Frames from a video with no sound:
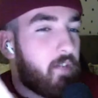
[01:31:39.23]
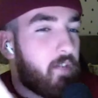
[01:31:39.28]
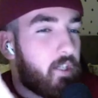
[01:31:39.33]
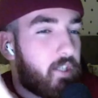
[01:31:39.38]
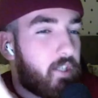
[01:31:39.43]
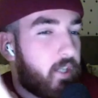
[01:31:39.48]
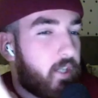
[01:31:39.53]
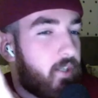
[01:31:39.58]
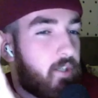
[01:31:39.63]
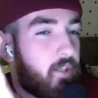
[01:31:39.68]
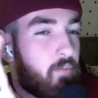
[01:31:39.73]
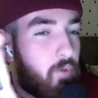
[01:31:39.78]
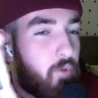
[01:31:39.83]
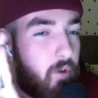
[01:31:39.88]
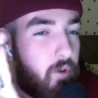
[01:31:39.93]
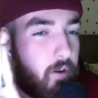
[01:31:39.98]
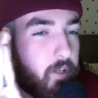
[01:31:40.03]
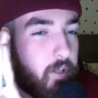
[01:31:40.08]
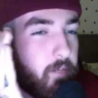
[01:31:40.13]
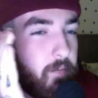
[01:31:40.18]
sensible
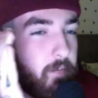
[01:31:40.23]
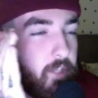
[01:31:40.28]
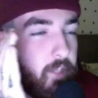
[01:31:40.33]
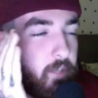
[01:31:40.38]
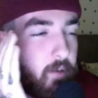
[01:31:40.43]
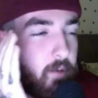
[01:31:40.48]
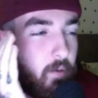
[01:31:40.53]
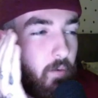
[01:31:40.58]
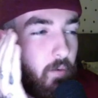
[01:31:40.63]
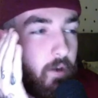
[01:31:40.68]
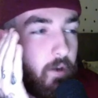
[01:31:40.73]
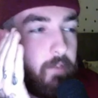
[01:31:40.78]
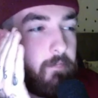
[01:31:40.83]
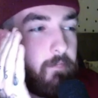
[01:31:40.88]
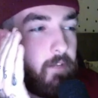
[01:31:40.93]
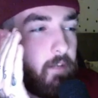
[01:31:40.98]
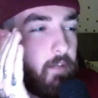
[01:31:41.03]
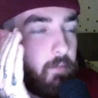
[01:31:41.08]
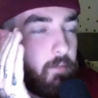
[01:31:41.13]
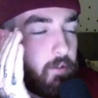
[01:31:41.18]
arguments about why
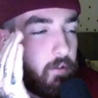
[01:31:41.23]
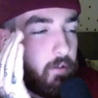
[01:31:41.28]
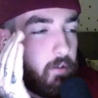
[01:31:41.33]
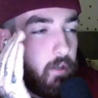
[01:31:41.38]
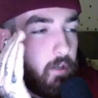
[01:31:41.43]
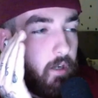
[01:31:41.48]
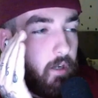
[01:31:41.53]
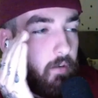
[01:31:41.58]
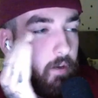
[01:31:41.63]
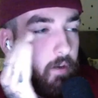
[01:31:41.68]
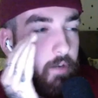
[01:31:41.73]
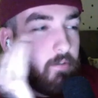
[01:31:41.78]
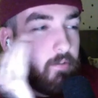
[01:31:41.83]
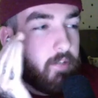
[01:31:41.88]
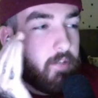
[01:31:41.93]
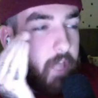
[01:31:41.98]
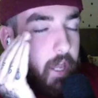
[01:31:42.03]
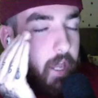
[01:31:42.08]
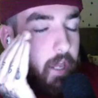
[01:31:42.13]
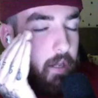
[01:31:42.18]
Phillips shouldn't go. I don't
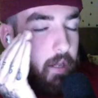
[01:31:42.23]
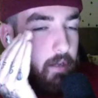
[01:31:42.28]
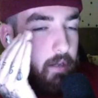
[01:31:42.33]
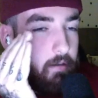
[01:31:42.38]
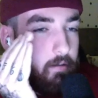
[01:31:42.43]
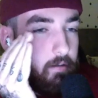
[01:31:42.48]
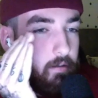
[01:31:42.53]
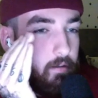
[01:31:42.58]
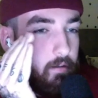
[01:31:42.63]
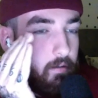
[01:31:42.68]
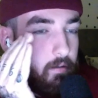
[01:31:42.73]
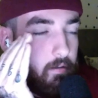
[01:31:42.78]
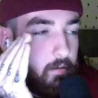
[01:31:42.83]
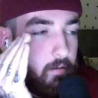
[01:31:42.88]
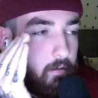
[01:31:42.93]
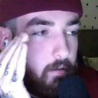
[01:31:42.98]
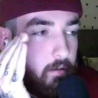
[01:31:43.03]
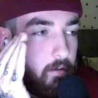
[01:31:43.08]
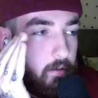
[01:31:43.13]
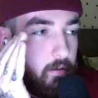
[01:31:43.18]
care.
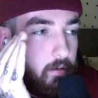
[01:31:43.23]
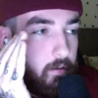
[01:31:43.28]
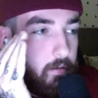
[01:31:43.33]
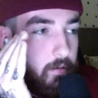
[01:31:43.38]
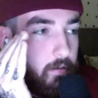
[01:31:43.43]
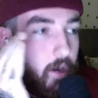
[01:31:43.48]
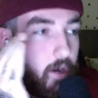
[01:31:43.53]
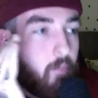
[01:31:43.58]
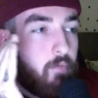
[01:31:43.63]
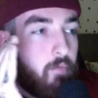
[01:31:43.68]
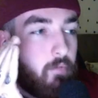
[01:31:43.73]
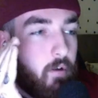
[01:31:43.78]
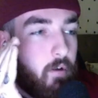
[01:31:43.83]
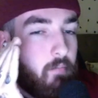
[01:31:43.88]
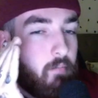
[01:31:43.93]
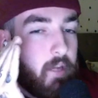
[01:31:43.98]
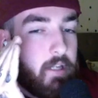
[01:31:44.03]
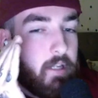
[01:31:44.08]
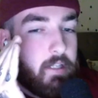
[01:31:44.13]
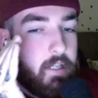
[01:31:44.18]
I'm a
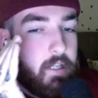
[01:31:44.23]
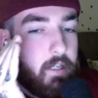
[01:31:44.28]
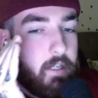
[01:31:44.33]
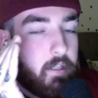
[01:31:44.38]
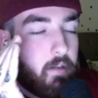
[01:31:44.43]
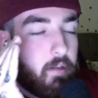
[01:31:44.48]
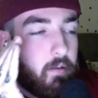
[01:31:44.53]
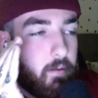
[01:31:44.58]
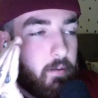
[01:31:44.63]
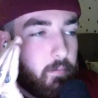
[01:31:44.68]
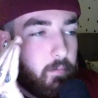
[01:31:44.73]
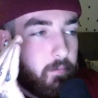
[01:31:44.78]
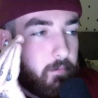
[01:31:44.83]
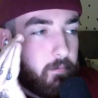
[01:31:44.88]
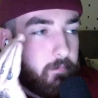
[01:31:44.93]
romantic type.